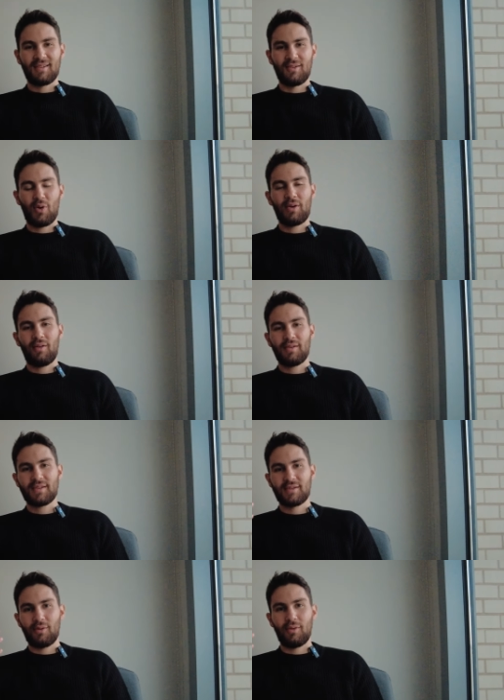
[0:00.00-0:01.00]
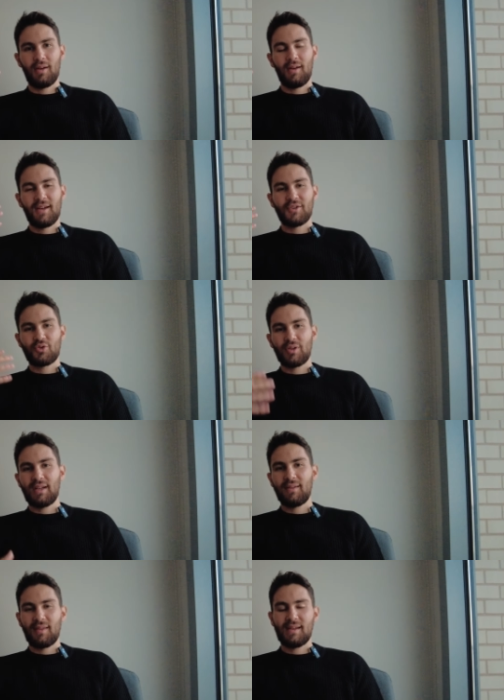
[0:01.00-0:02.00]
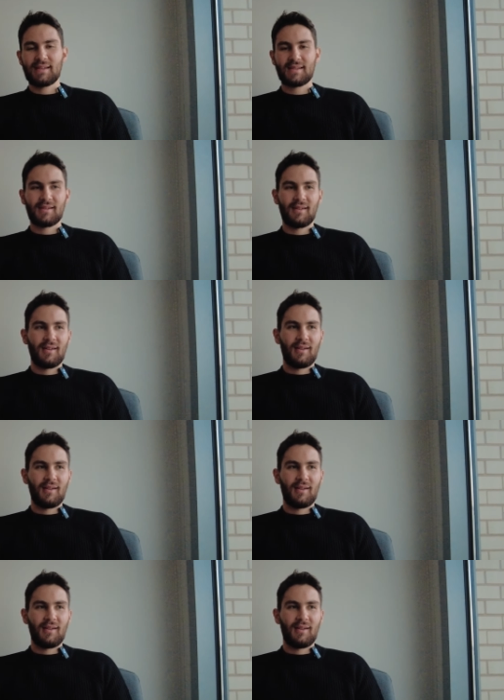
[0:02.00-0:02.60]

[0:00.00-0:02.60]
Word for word: You want to also treat this